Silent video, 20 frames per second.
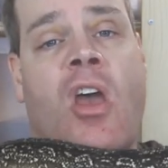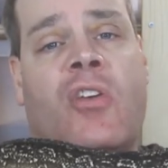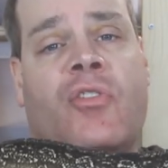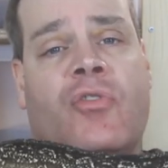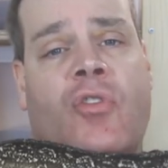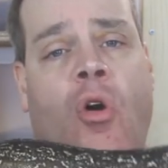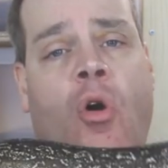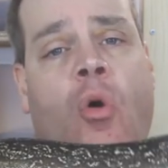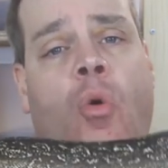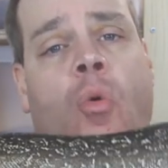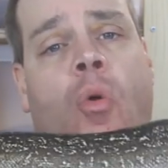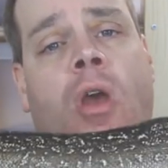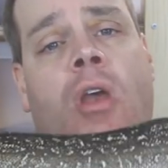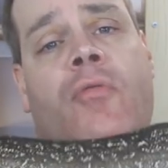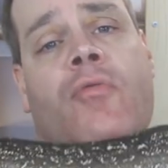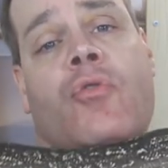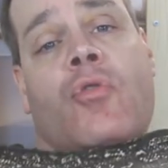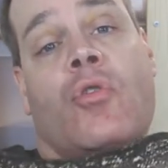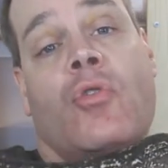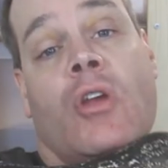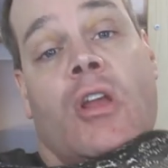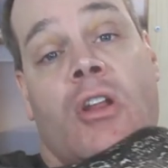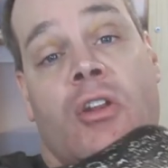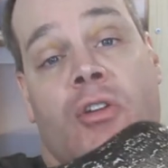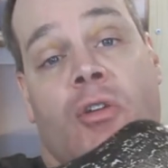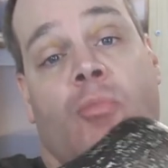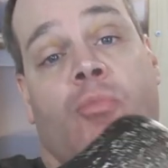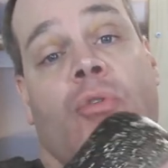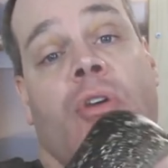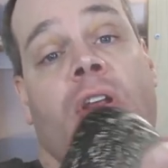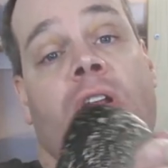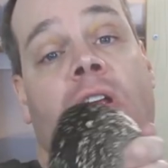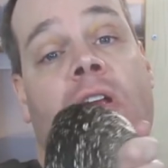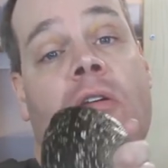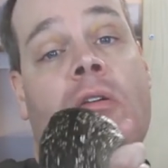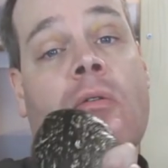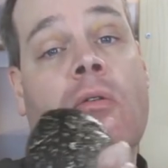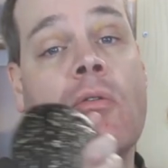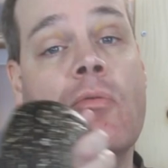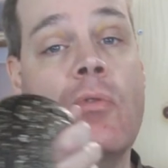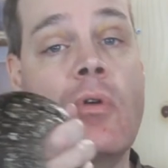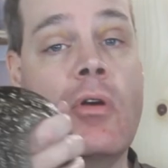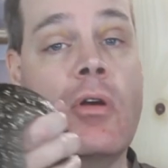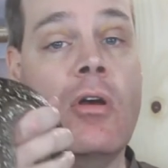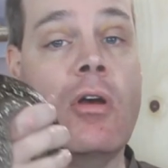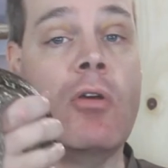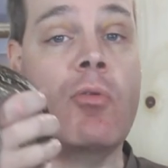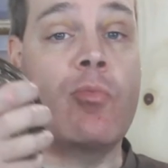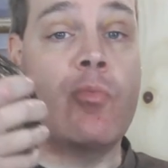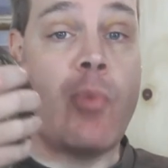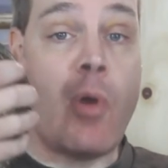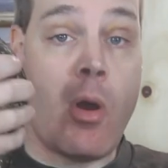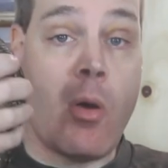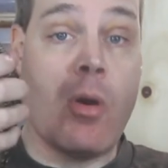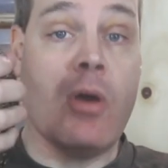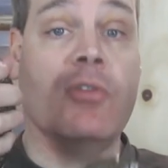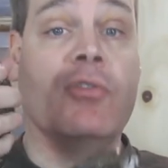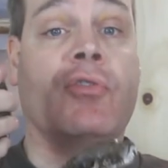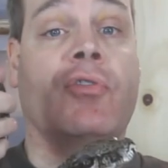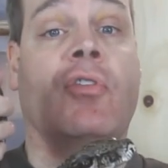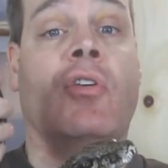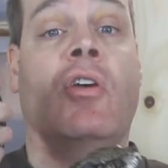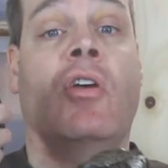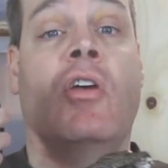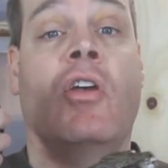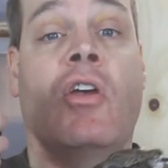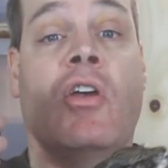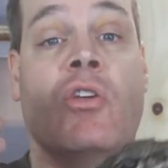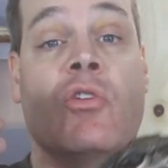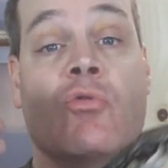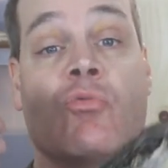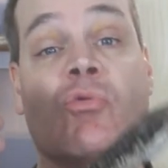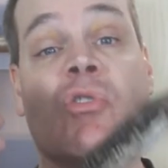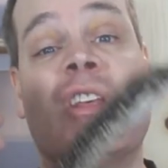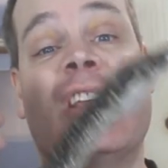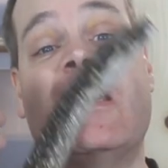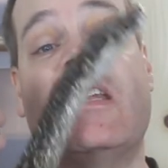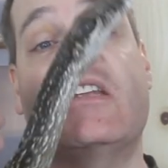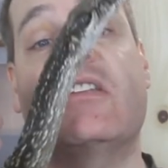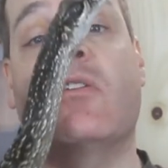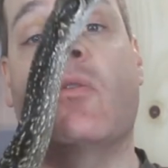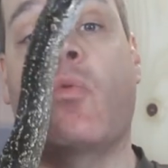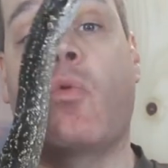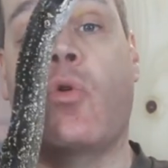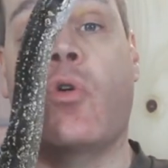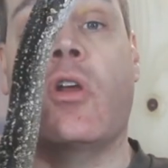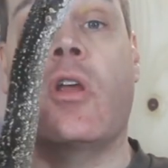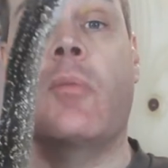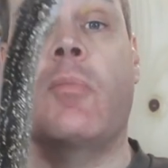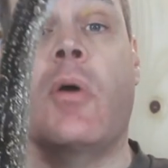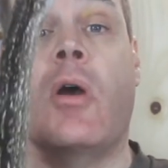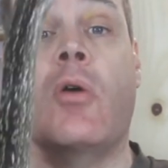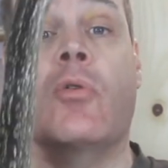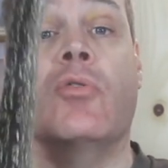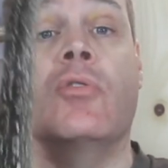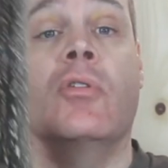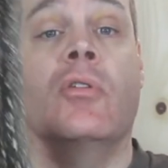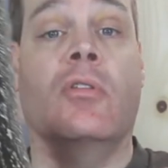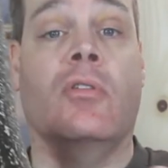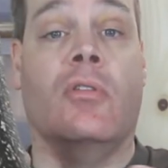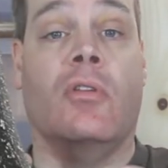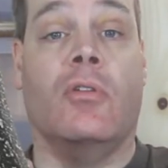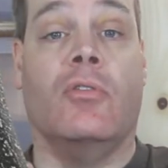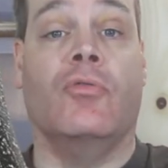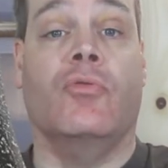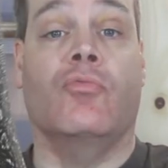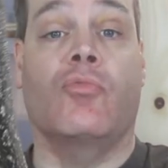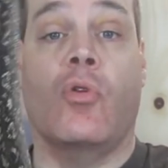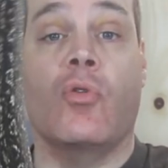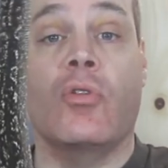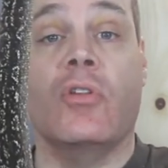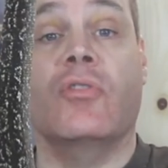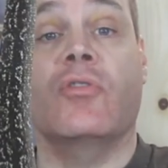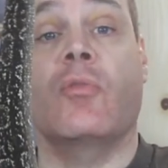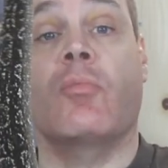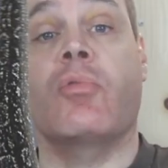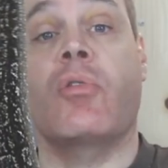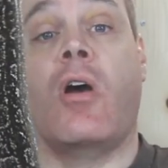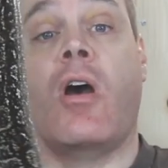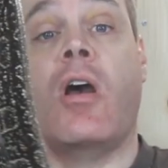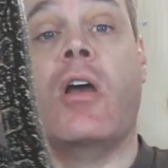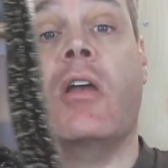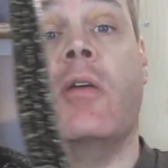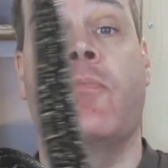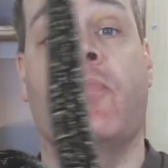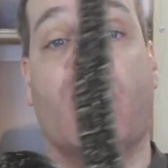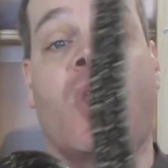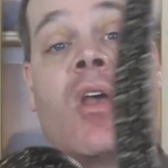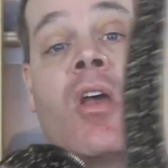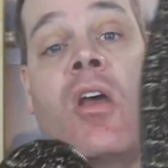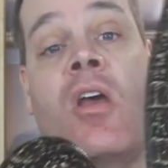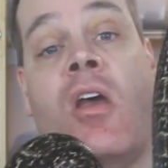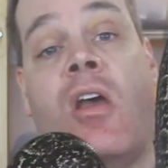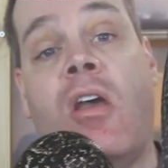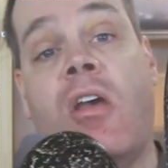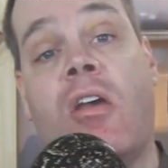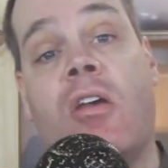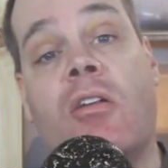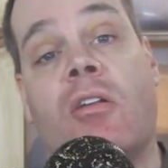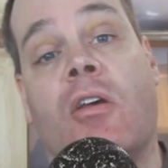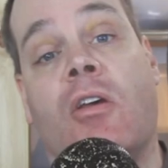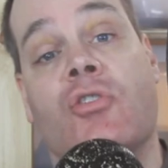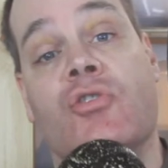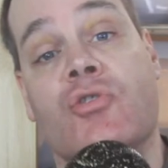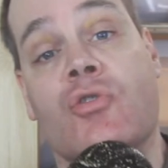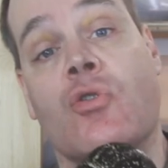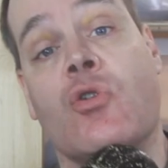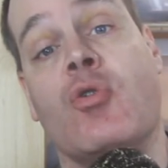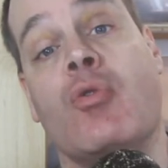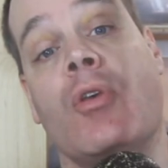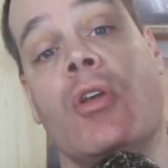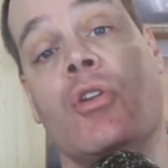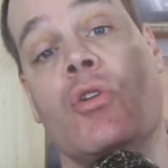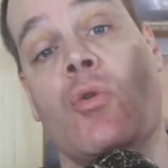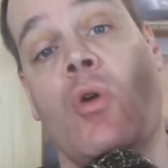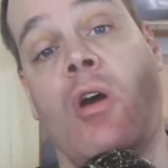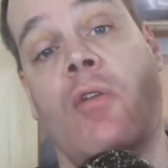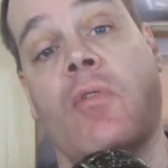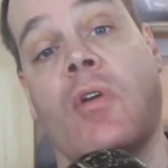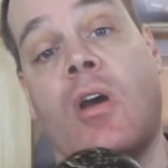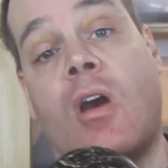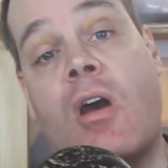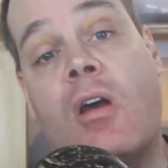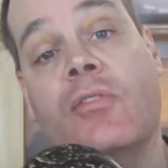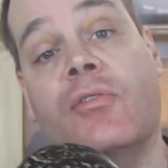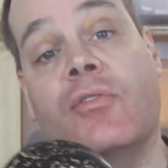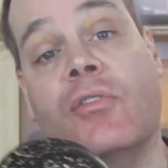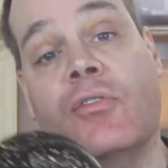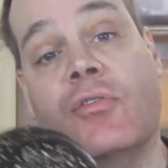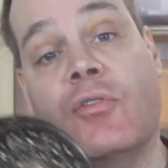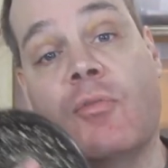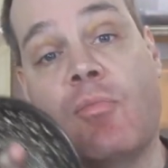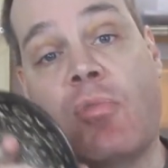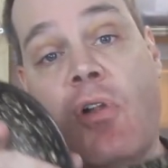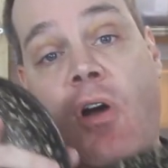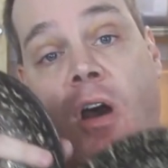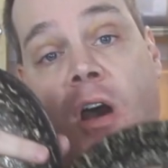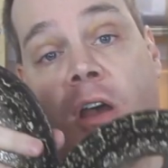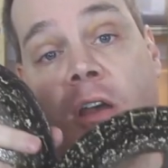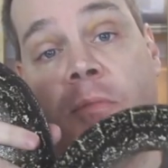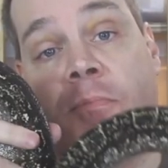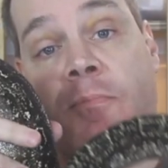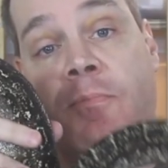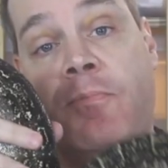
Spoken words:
So if you're into breeding boas, you really need to worry about this rodent supply and assure that you have a constant supply.